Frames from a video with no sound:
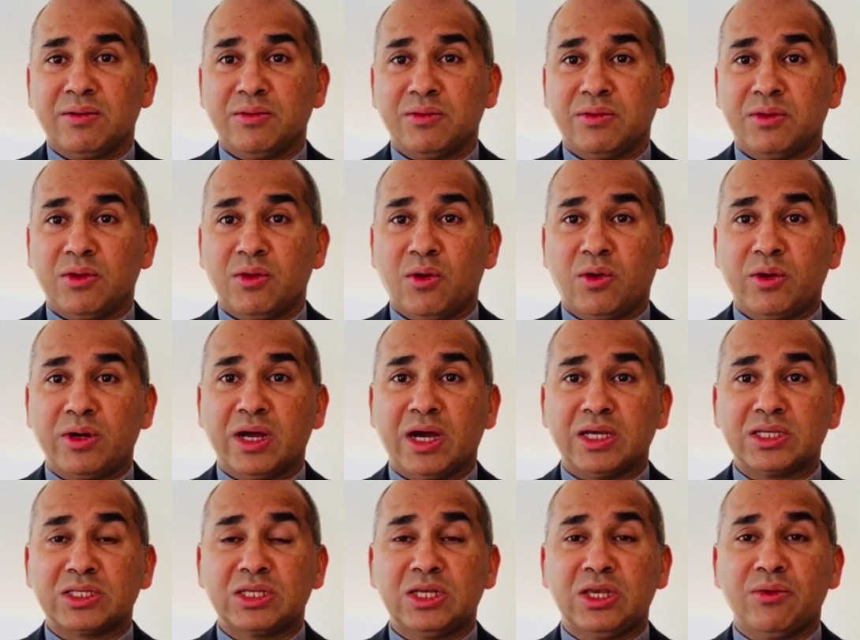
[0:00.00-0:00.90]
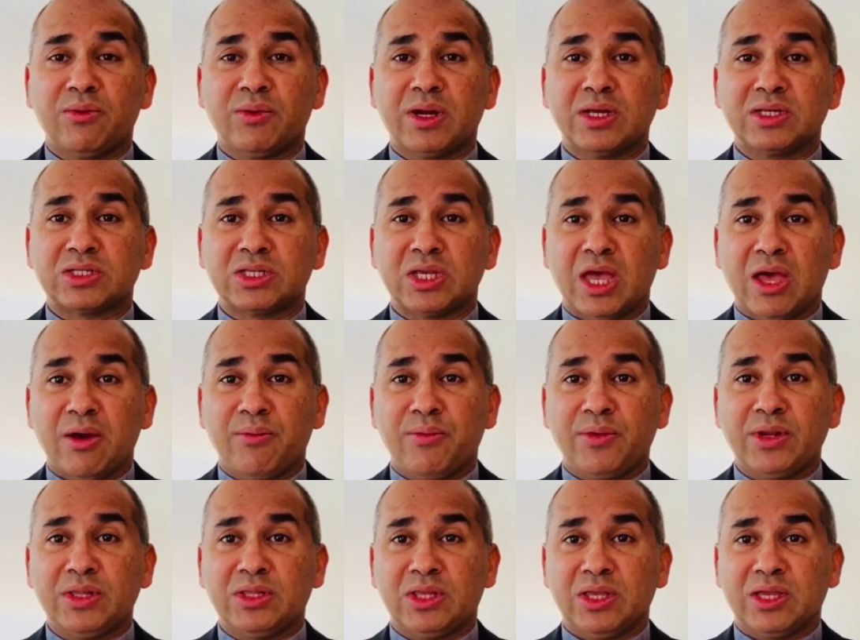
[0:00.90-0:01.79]
The Lord has given us
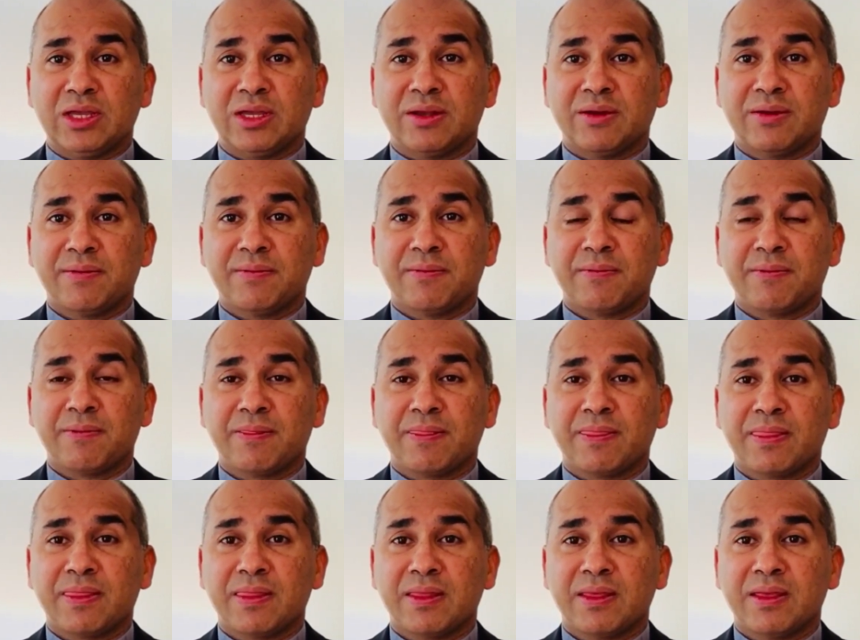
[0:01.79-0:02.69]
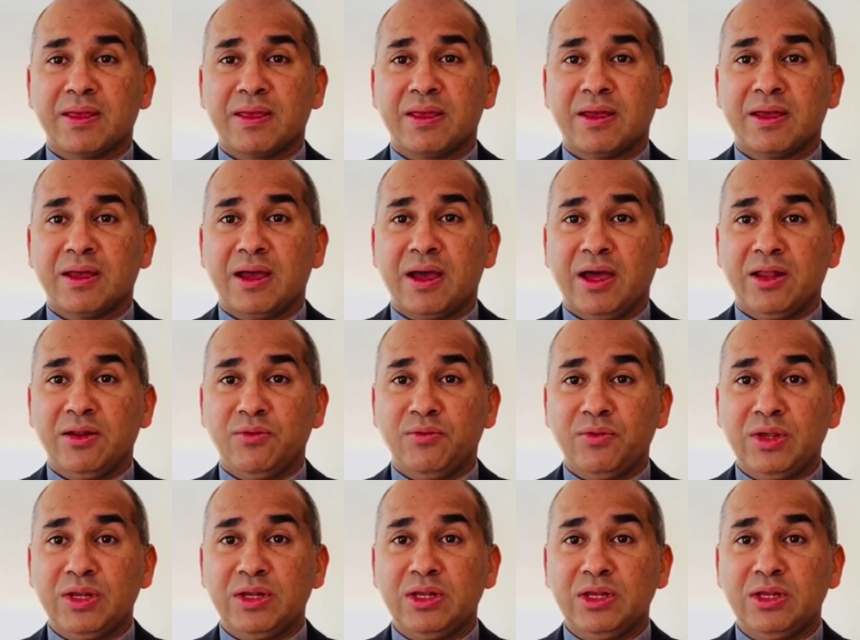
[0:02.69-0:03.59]
everything, and
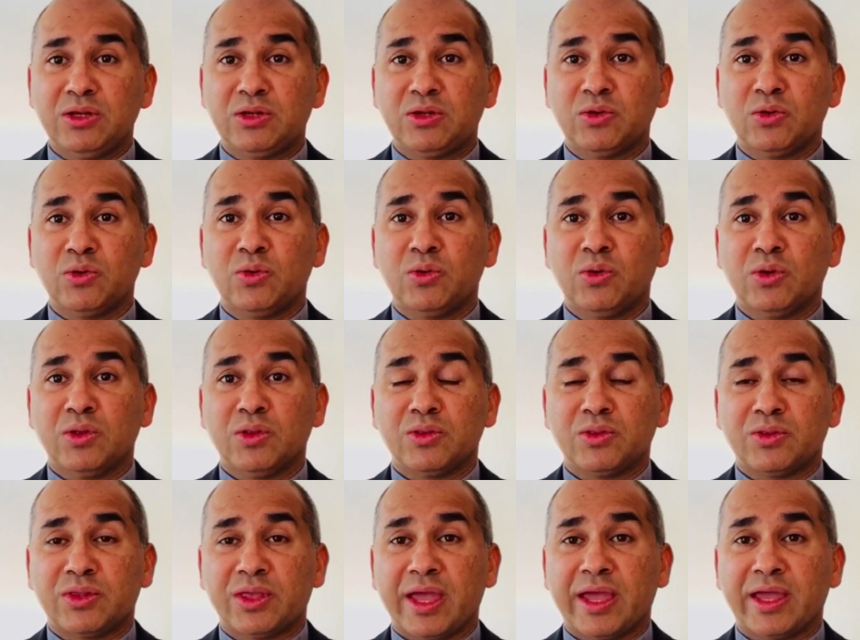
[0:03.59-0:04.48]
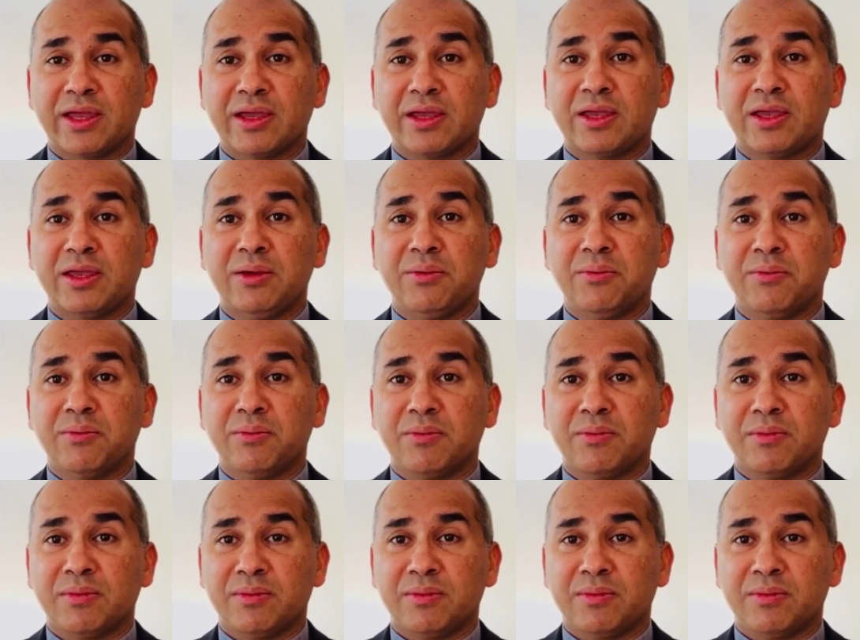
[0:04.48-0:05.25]
we need to thank Him.